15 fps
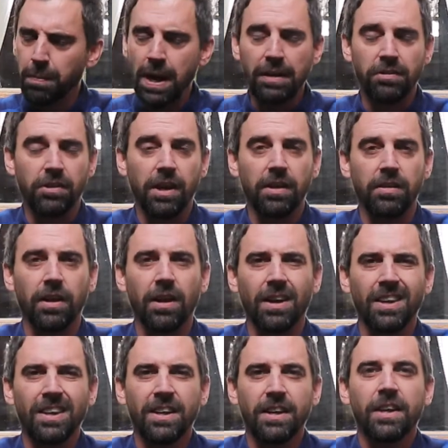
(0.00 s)
bat you get,
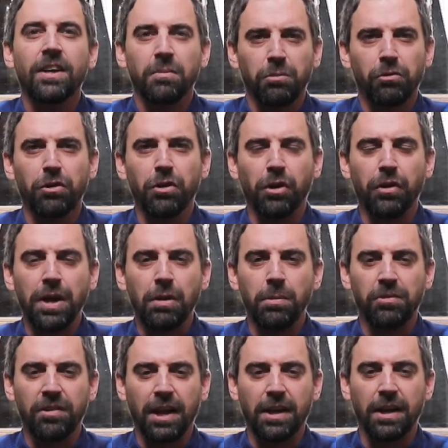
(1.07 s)
I'm sure you'll agree,
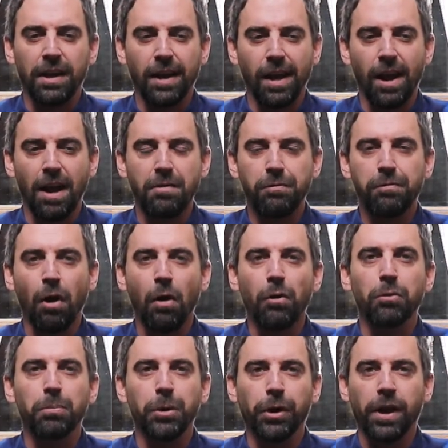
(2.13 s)
almost like a light
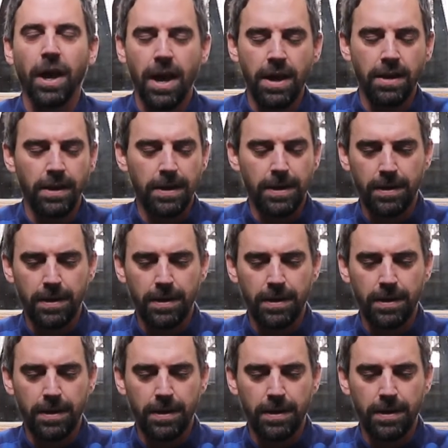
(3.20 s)
floral bouquet.